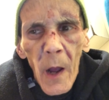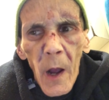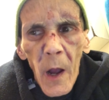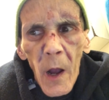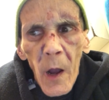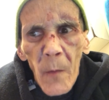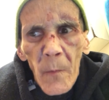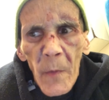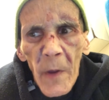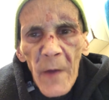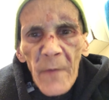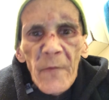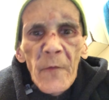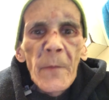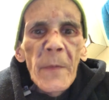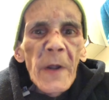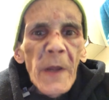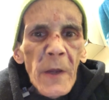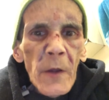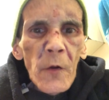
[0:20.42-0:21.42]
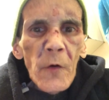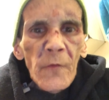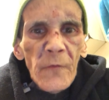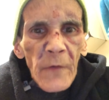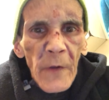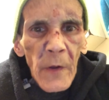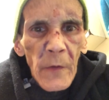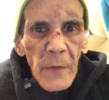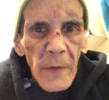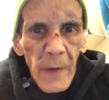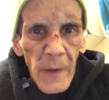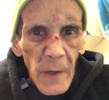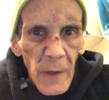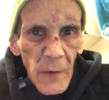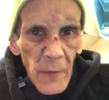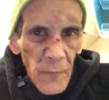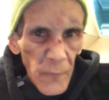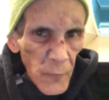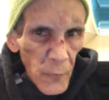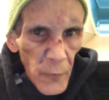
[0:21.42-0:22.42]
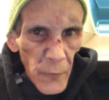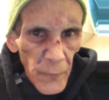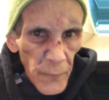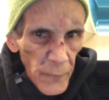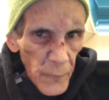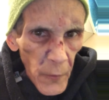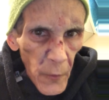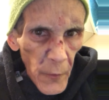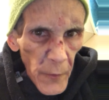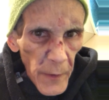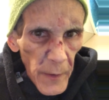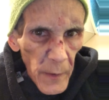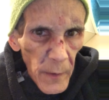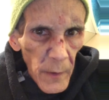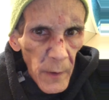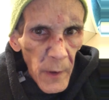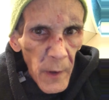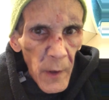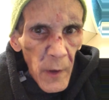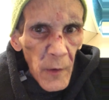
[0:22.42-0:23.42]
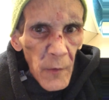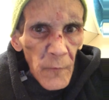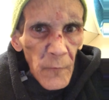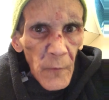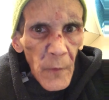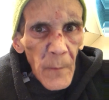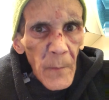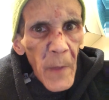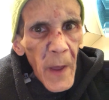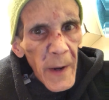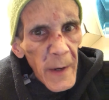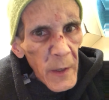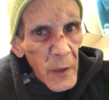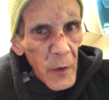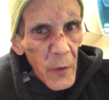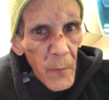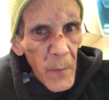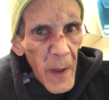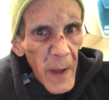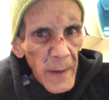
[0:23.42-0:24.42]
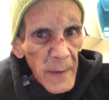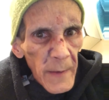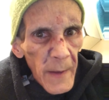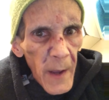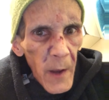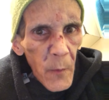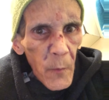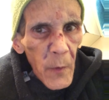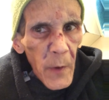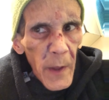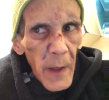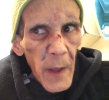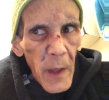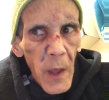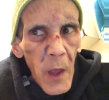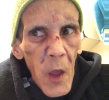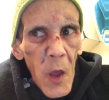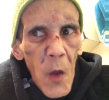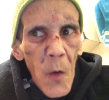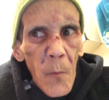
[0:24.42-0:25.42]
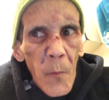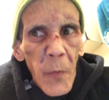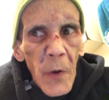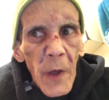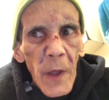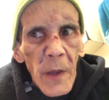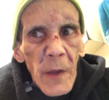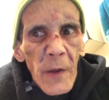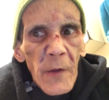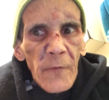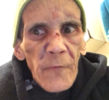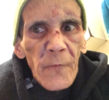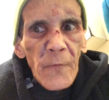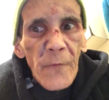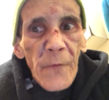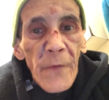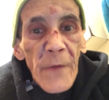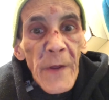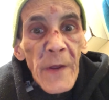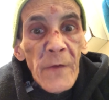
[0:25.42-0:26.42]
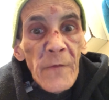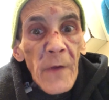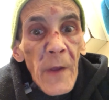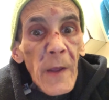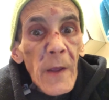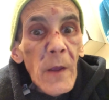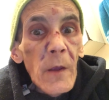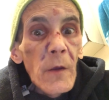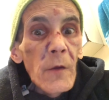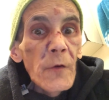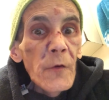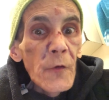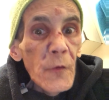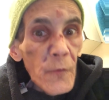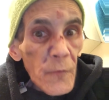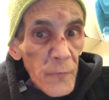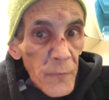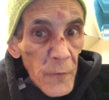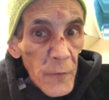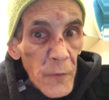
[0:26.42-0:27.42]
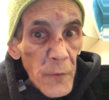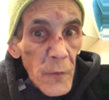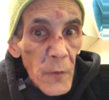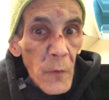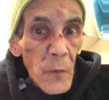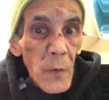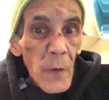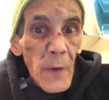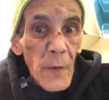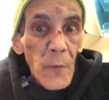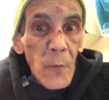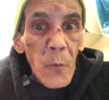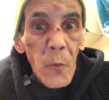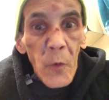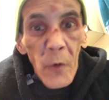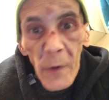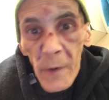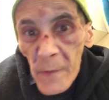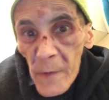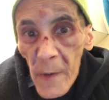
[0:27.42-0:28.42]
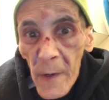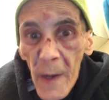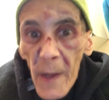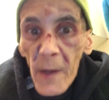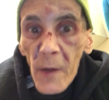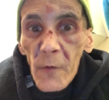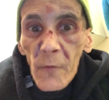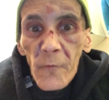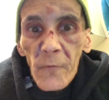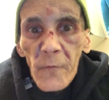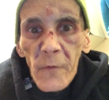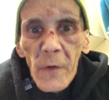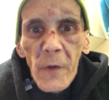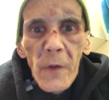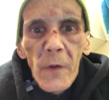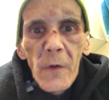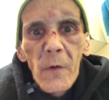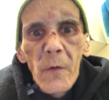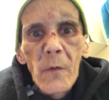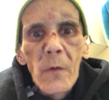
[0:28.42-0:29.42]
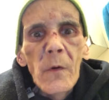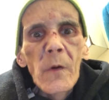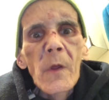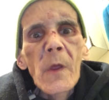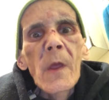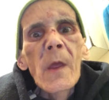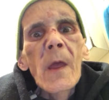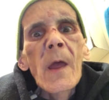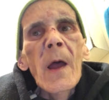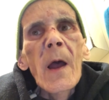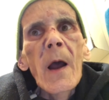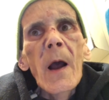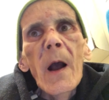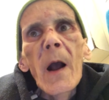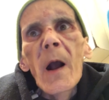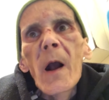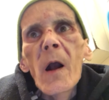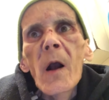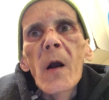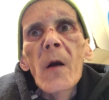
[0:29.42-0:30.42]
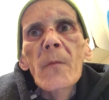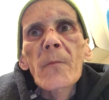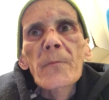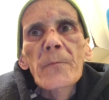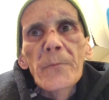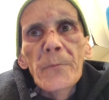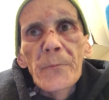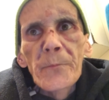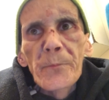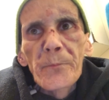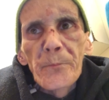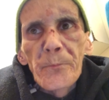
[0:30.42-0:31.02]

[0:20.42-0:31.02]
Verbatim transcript: Um, everybody knows how the eating disorder started, so I'm not going to go back that way. But it's with things I used to do and the work that I used to do. Um,